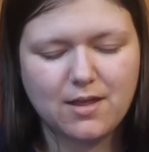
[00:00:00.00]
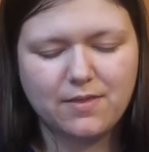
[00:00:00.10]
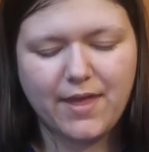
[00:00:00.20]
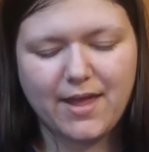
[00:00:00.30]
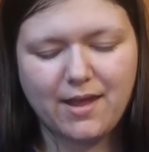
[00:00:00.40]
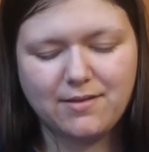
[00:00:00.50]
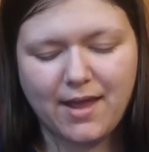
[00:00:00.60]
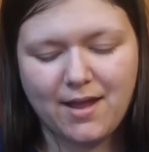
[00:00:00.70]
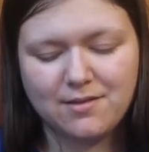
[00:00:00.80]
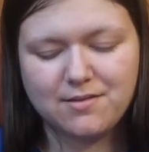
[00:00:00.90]
They
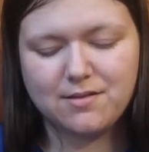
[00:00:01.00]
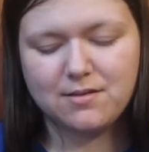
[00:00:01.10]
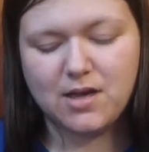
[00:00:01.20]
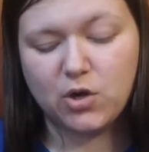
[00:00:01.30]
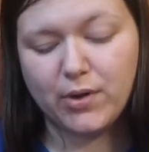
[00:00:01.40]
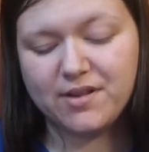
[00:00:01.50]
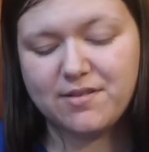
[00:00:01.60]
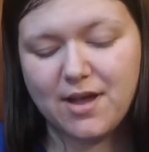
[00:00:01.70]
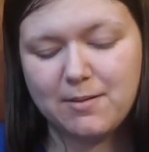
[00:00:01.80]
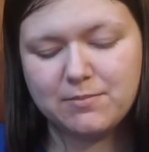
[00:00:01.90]
danced a quick
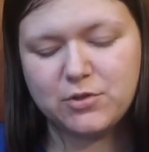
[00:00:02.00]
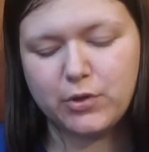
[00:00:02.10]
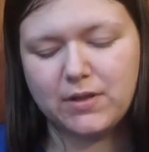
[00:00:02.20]
step to